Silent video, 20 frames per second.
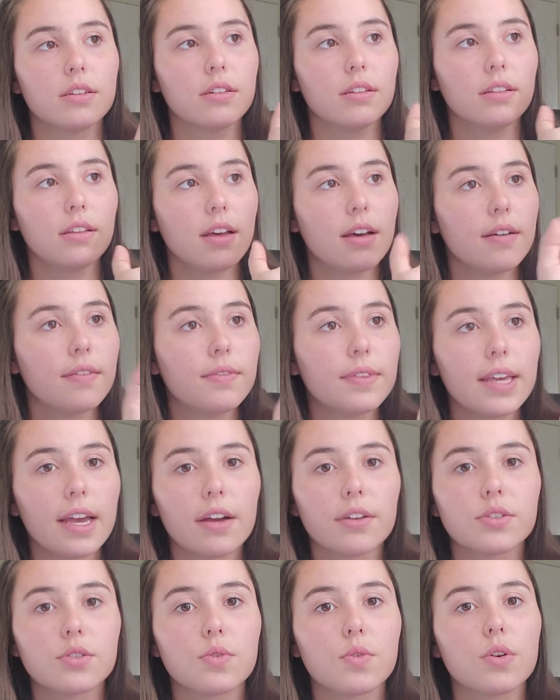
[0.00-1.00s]
to love the
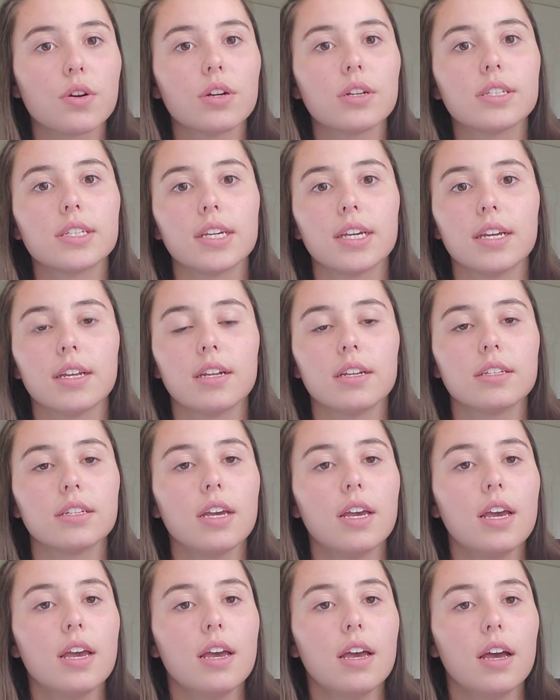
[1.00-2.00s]
outdoors and
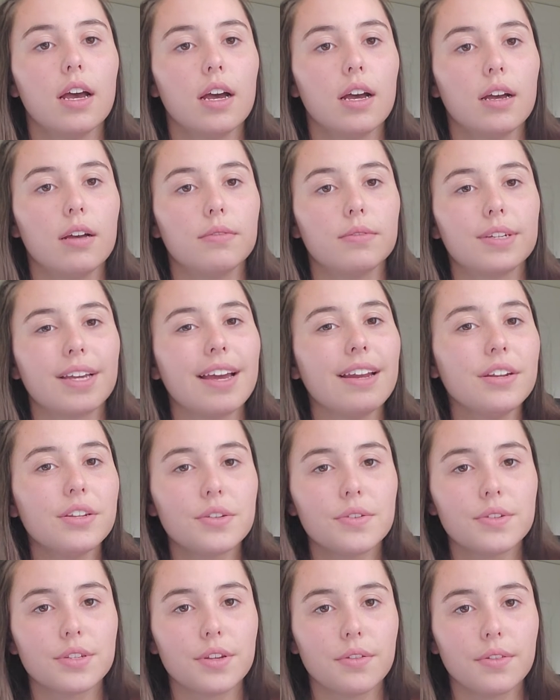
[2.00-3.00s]
to kind of
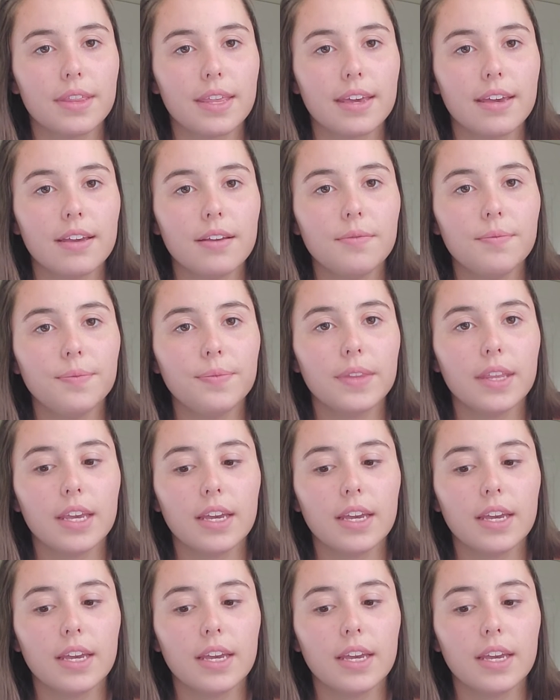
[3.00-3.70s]
do his own thing,